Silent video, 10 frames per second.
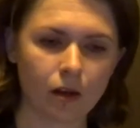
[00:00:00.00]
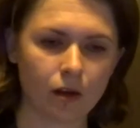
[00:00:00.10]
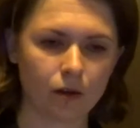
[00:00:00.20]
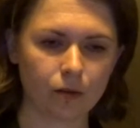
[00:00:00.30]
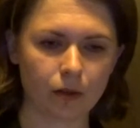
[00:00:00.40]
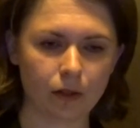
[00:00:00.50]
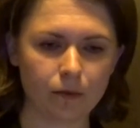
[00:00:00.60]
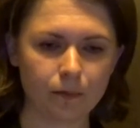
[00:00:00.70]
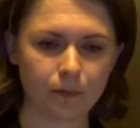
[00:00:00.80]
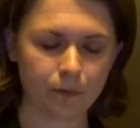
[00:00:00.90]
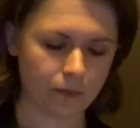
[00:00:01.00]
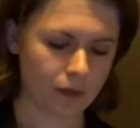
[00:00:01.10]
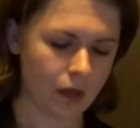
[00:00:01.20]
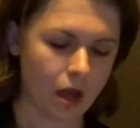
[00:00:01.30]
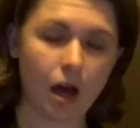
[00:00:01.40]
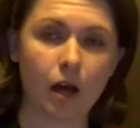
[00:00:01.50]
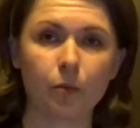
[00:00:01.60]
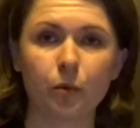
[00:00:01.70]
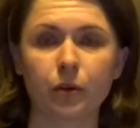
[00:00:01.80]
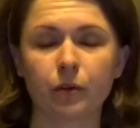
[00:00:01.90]
Okay, I
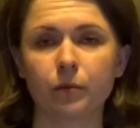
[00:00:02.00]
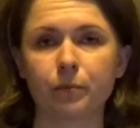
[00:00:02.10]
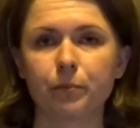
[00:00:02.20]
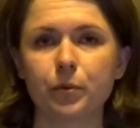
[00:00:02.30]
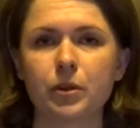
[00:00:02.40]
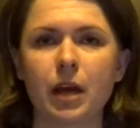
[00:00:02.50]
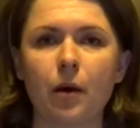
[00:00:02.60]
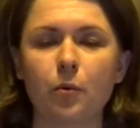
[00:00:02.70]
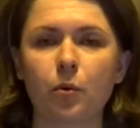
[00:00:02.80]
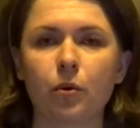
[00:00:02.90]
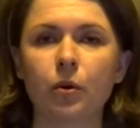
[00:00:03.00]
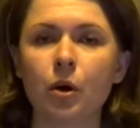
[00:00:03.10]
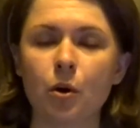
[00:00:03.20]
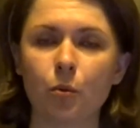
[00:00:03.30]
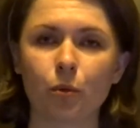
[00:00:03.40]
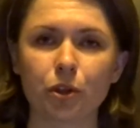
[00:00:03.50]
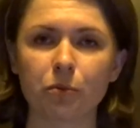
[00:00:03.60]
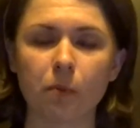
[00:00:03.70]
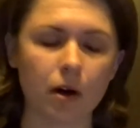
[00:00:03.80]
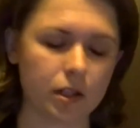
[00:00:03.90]
will put down what you
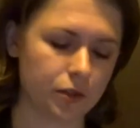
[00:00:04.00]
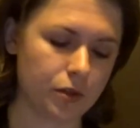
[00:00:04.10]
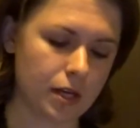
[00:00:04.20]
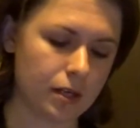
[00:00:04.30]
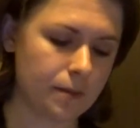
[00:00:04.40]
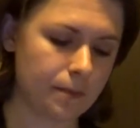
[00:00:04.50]
bought today.